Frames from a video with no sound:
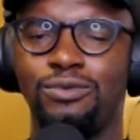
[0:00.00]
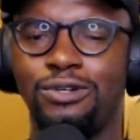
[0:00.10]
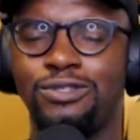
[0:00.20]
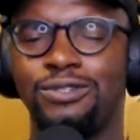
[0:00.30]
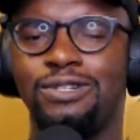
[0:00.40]

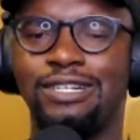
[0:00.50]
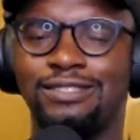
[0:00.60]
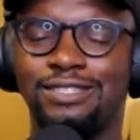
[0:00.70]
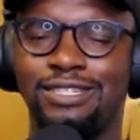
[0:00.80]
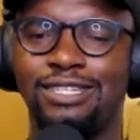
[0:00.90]
what you're not
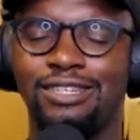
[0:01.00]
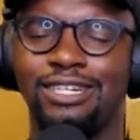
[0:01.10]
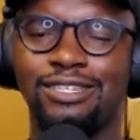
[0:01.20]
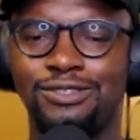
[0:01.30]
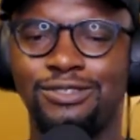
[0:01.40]
seeing.
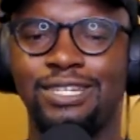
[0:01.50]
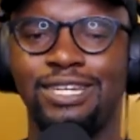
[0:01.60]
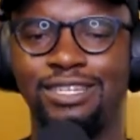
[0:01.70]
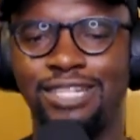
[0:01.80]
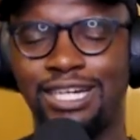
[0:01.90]
Like you're
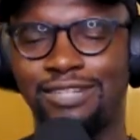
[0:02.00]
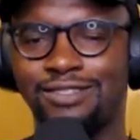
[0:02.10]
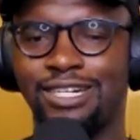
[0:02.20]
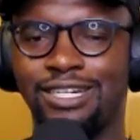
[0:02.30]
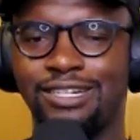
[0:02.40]
standing
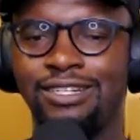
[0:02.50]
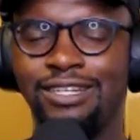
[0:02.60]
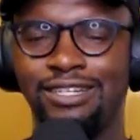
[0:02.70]
outside